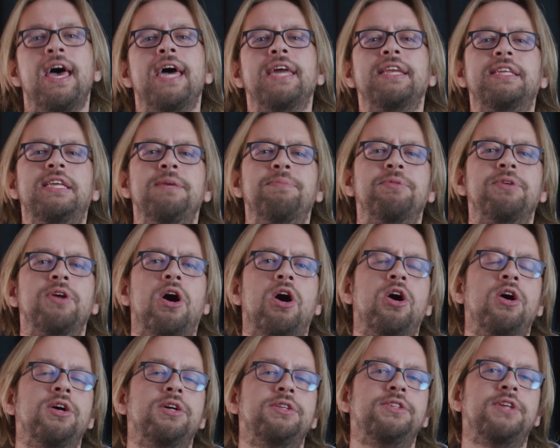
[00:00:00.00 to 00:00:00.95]
and keep an
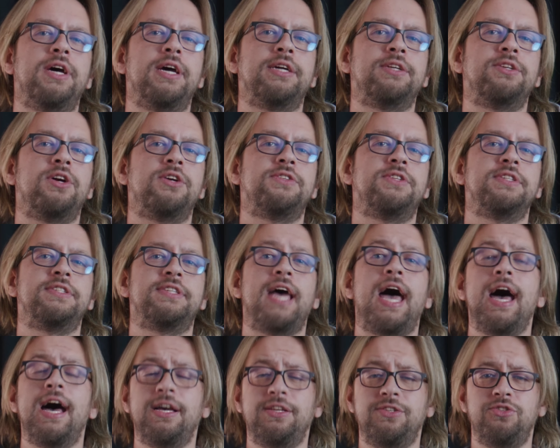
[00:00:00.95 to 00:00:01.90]
eye on diagnostics
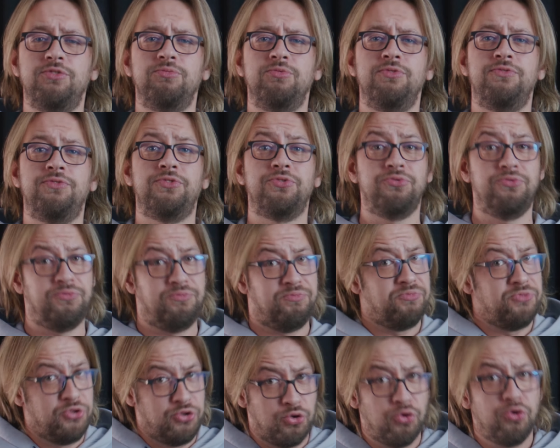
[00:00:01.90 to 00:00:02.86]
as you move through
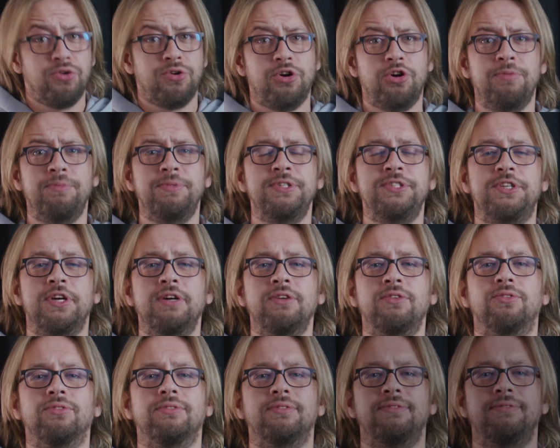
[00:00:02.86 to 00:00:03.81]
your urban
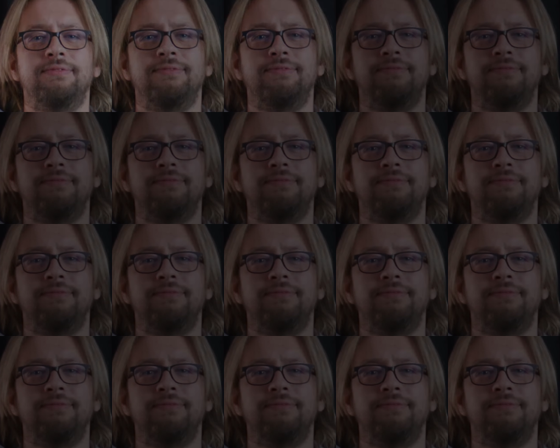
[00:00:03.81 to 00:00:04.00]
jungle.